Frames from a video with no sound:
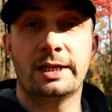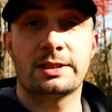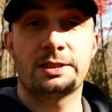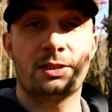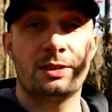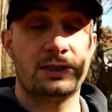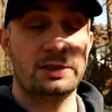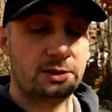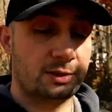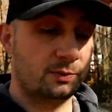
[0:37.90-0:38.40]

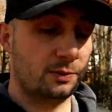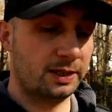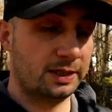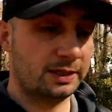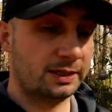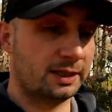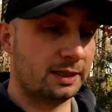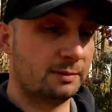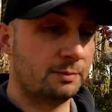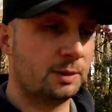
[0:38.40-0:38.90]
actually the way
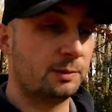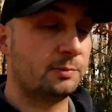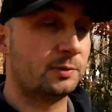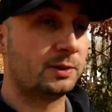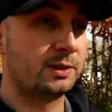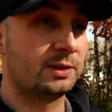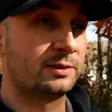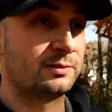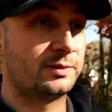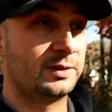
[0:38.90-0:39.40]
I came up
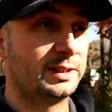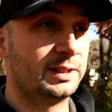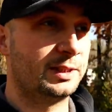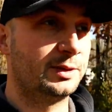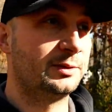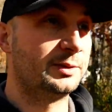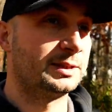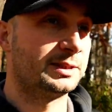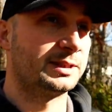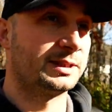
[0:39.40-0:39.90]
with this
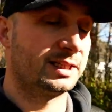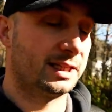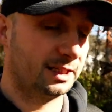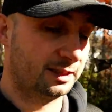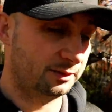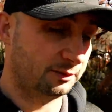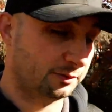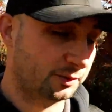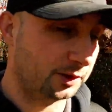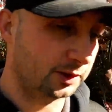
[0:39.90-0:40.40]
video is
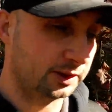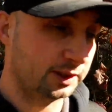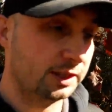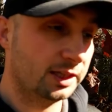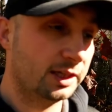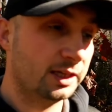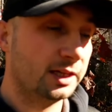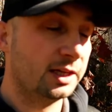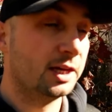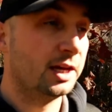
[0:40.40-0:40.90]
kind of funny
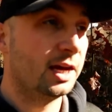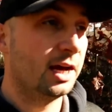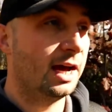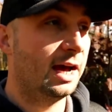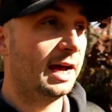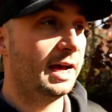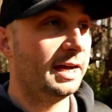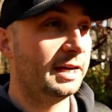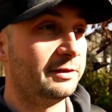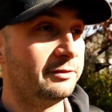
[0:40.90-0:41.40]

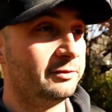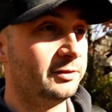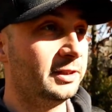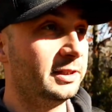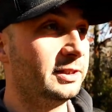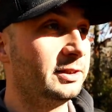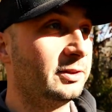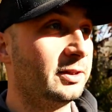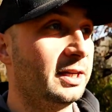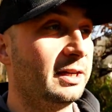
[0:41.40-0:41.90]
I
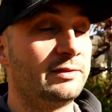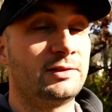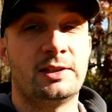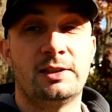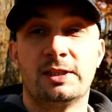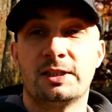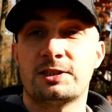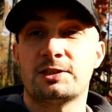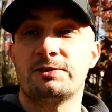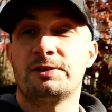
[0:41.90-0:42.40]
really don't have the
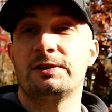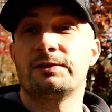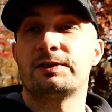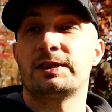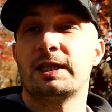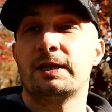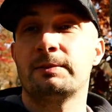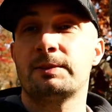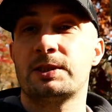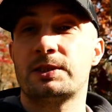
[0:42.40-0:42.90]
luxury of
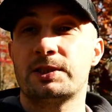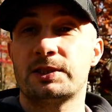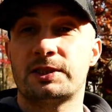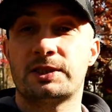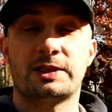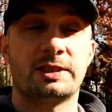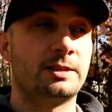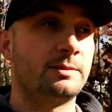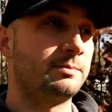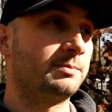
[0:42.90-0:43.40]
time to
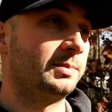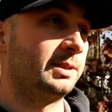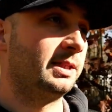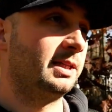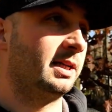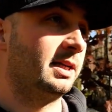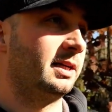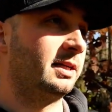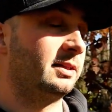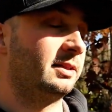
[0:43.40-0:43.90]
just sit
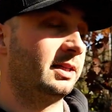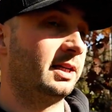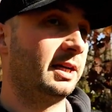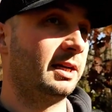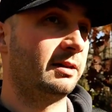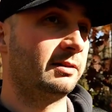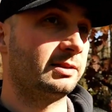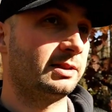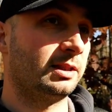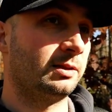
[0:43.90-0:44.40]
behind the
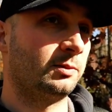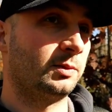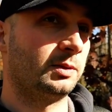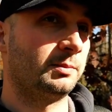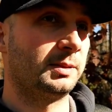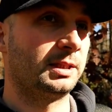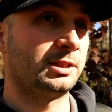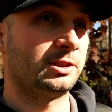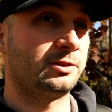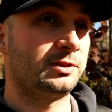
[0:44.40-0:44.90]
house on one
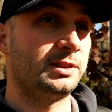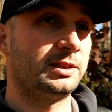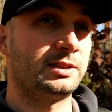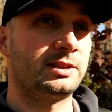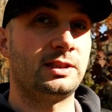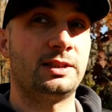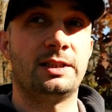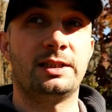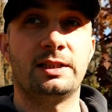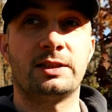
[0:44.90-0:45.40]
of my tree
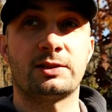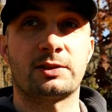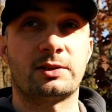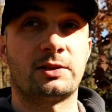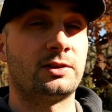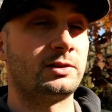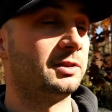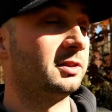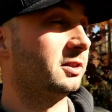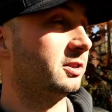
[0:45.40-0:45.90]
stands or
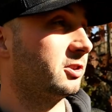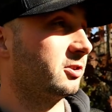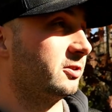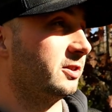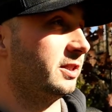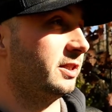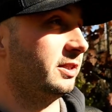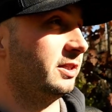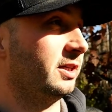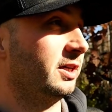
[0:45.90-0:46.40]
under a
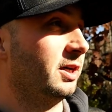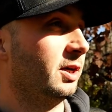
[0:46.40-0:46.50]
tree